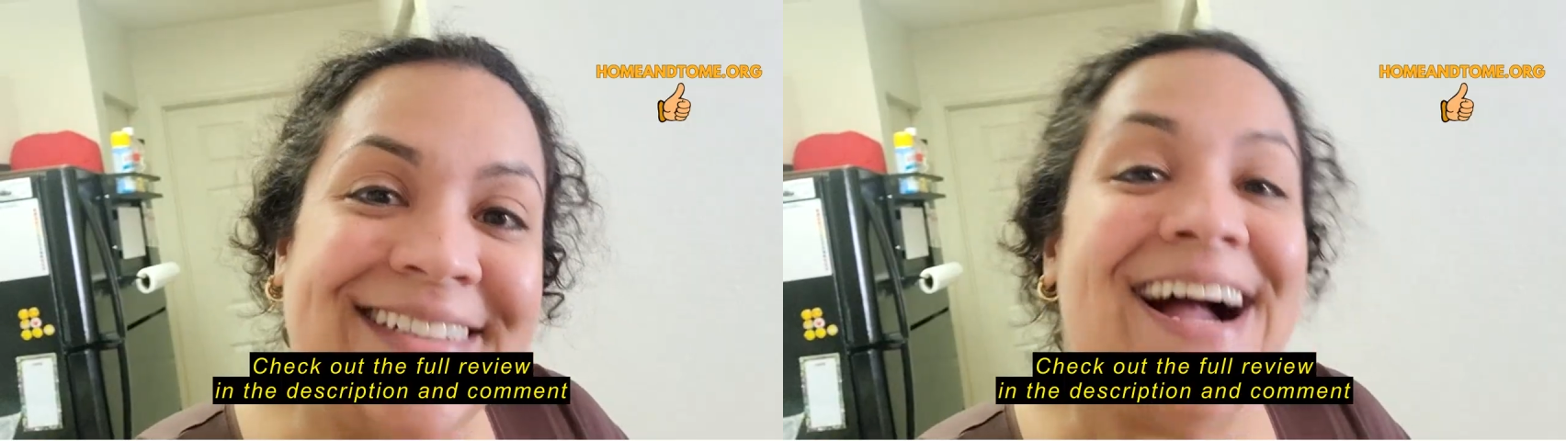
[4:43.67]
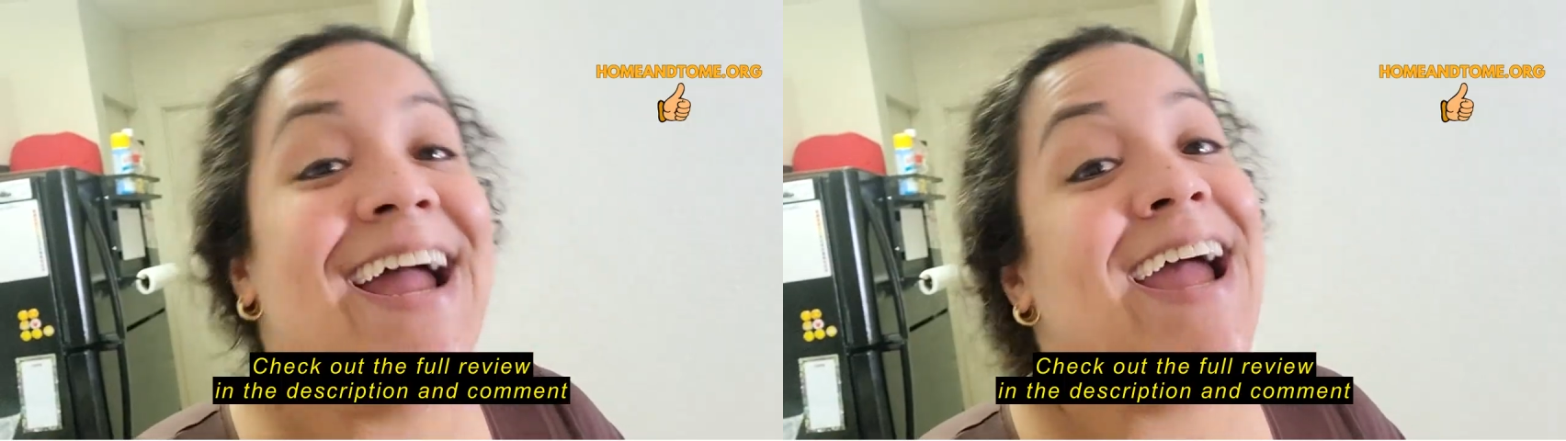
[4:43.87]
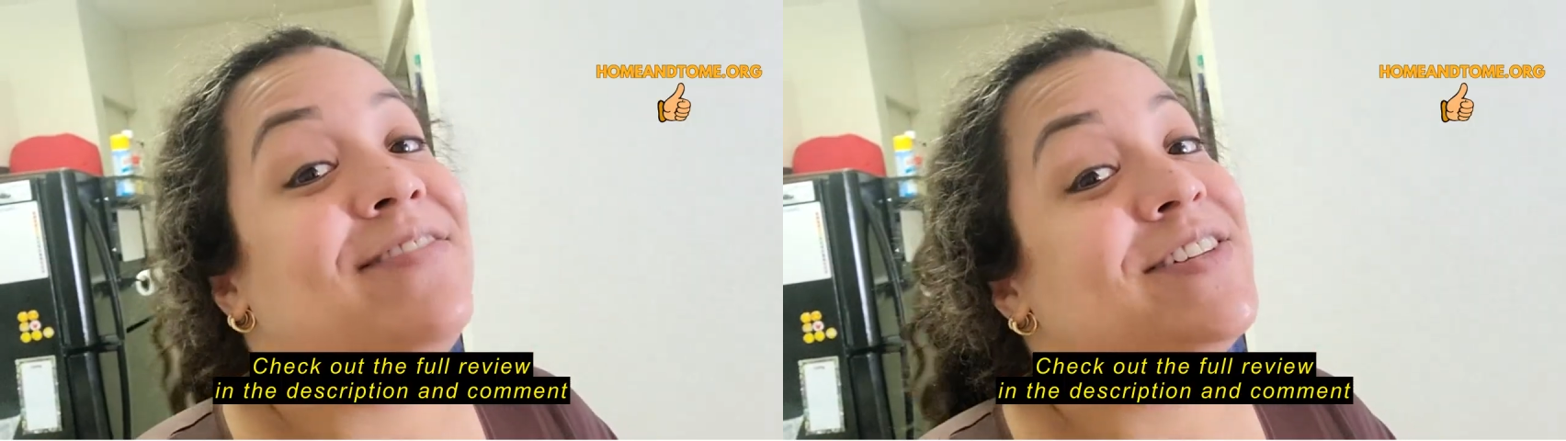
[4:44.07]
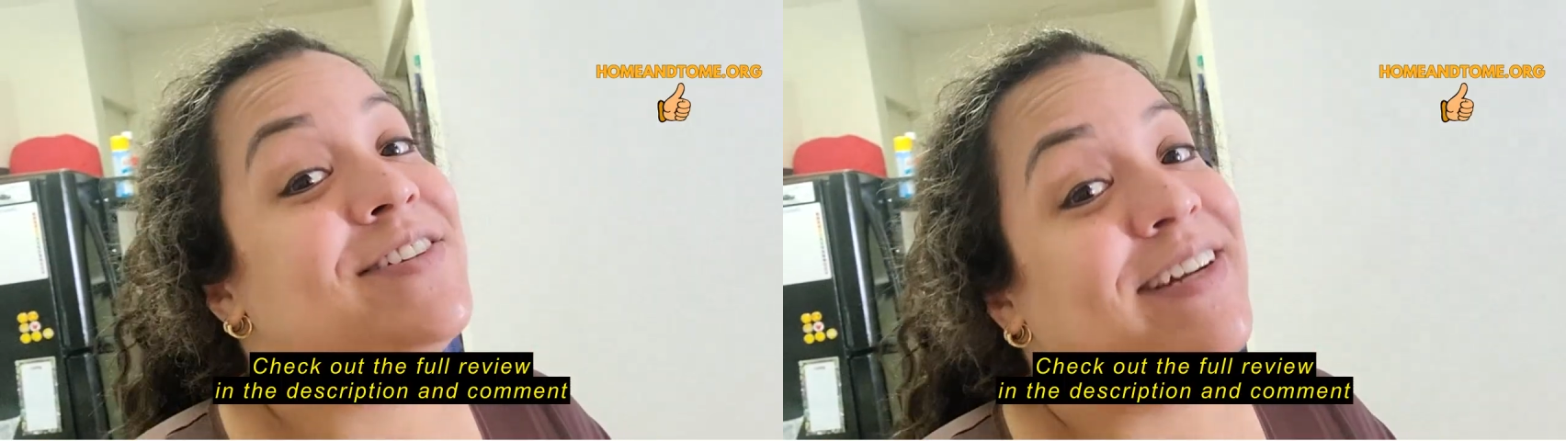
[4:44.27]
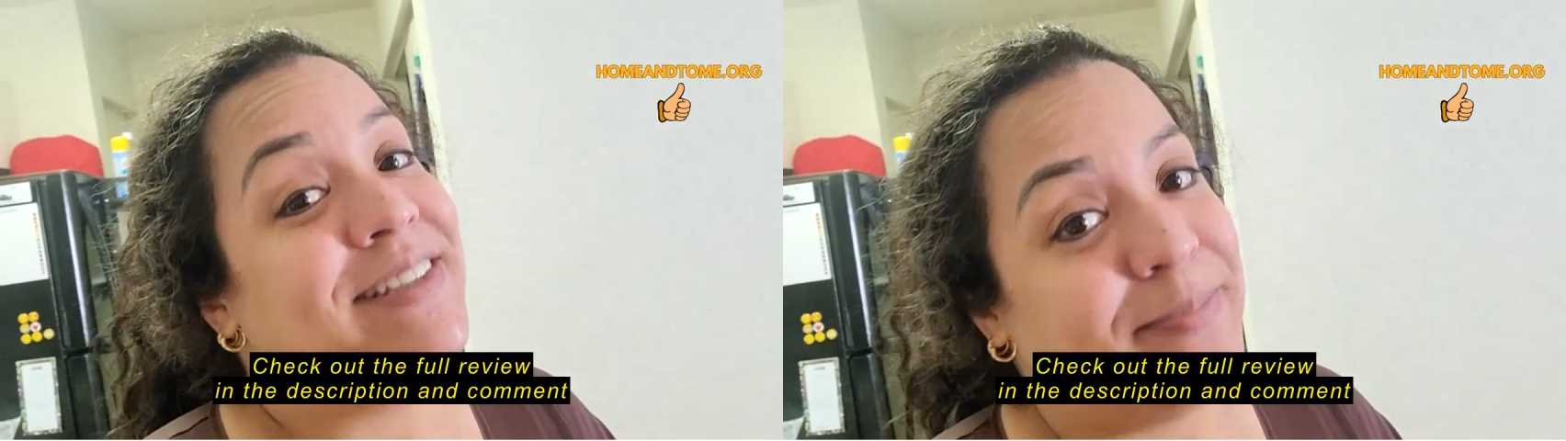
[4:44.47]
I haven't
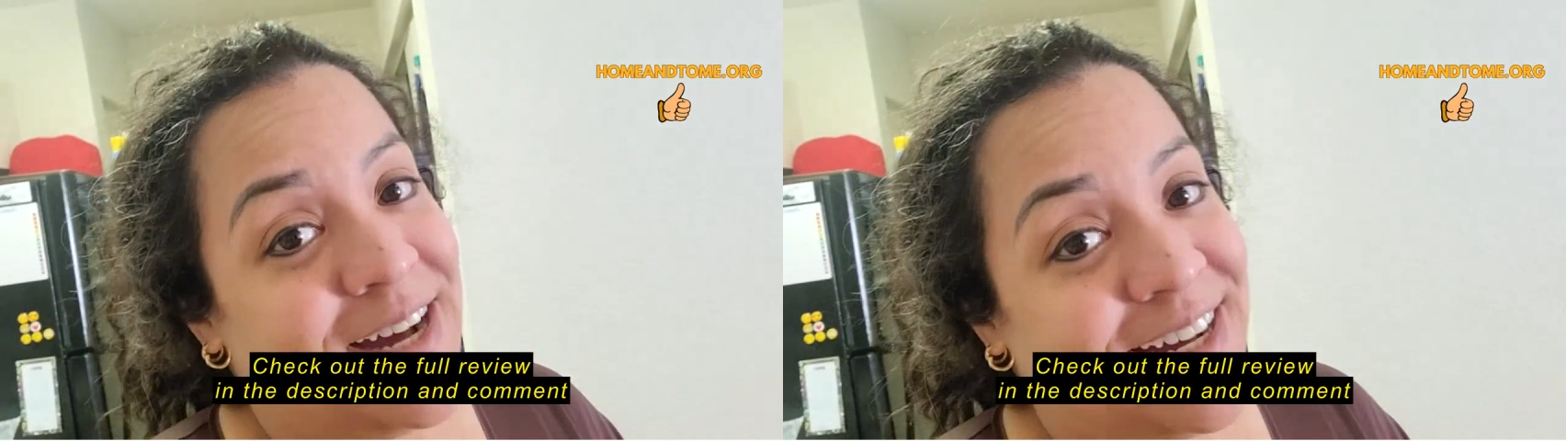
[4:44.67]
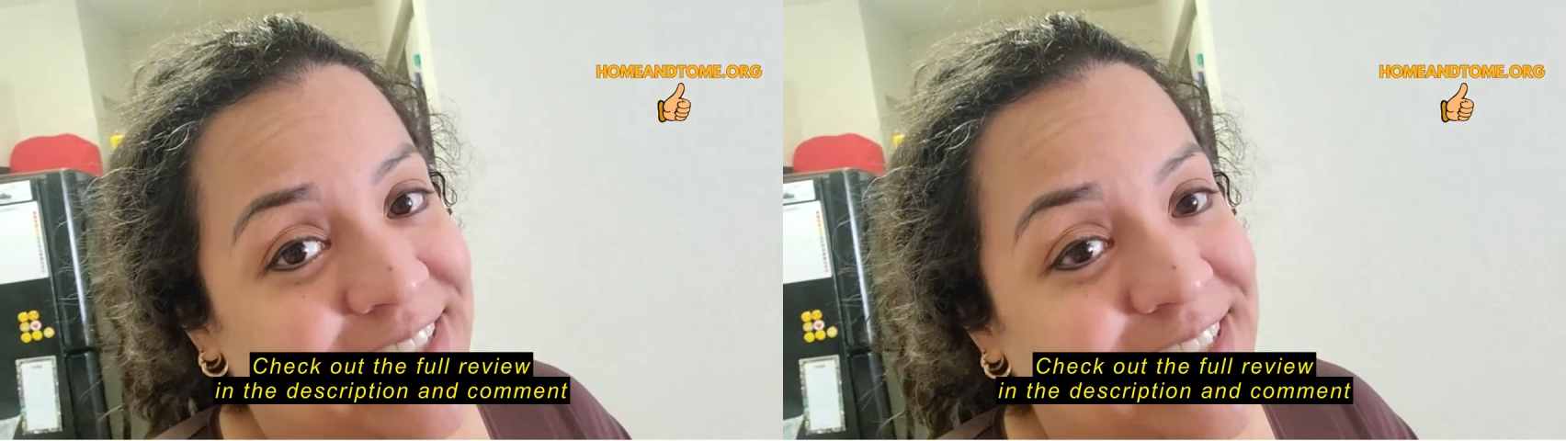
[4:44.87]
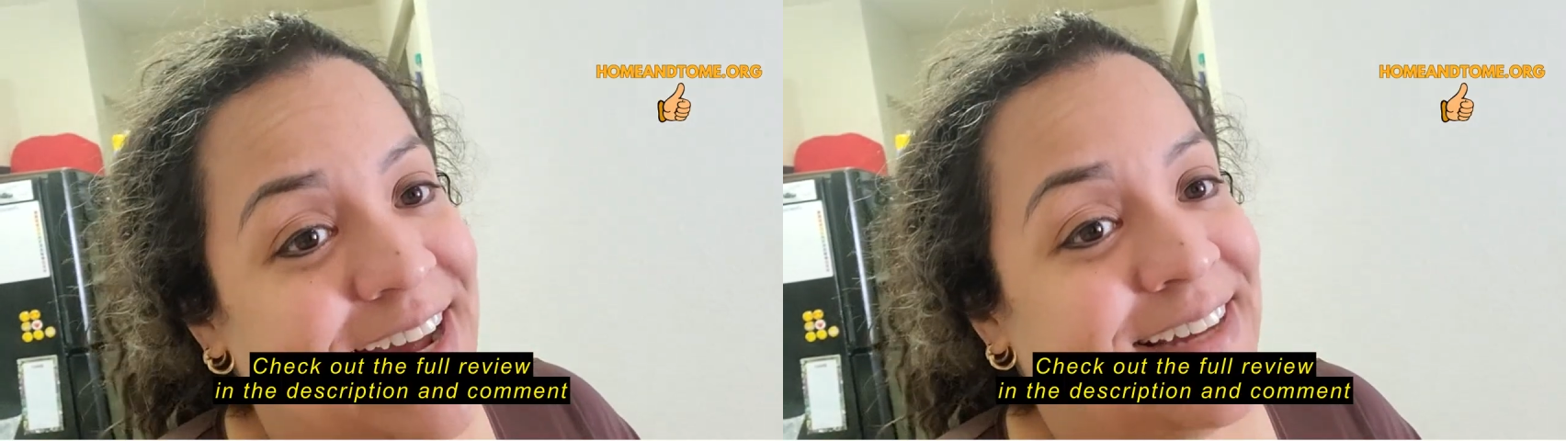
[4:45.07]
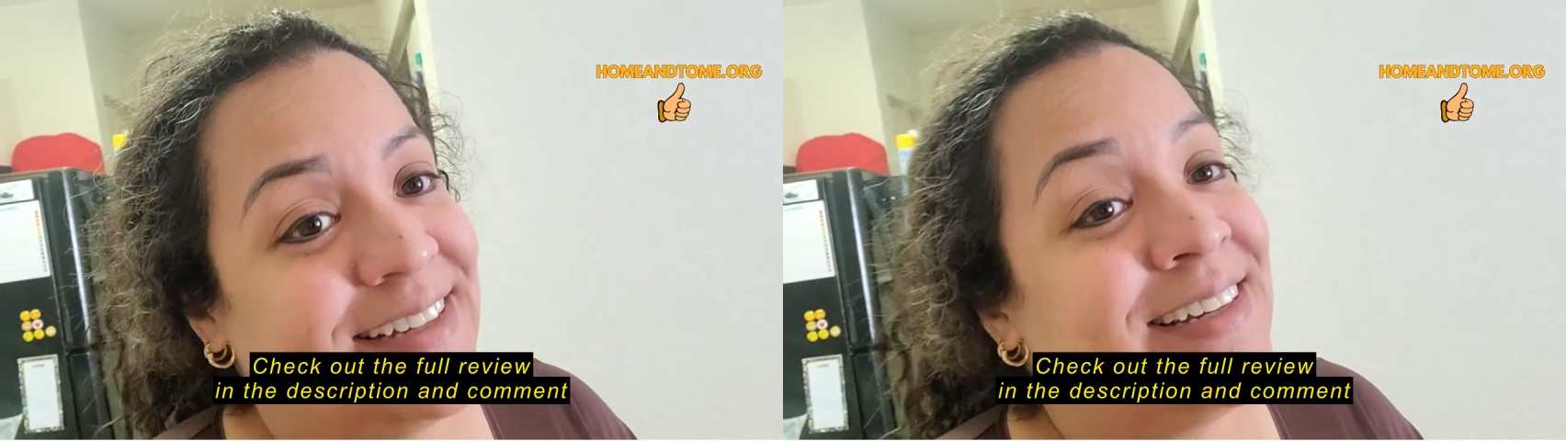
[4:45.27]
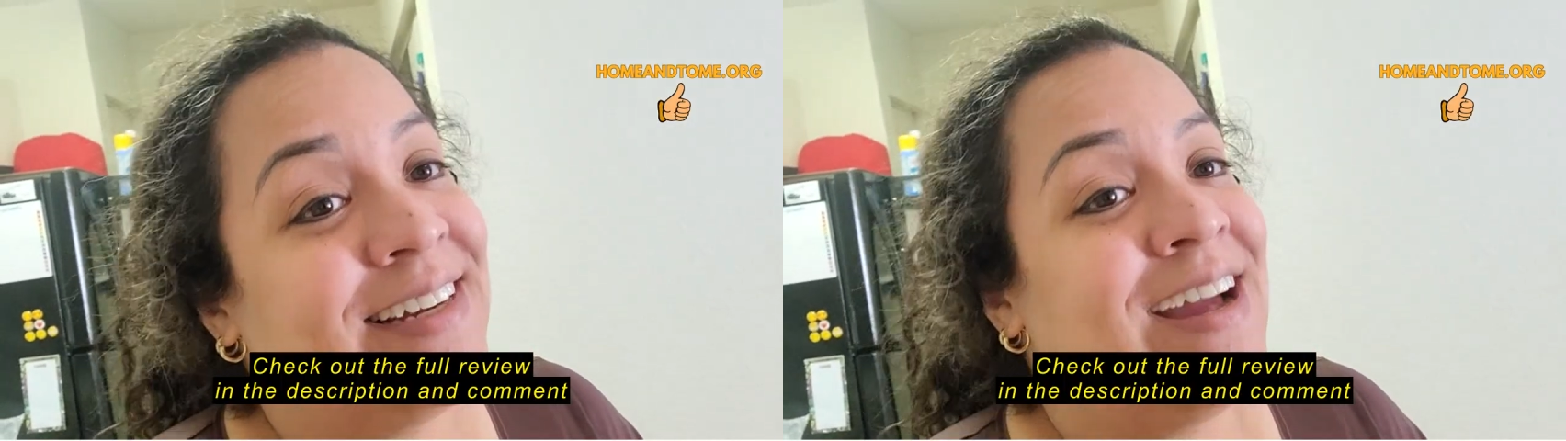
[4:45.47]
tried the pots yet.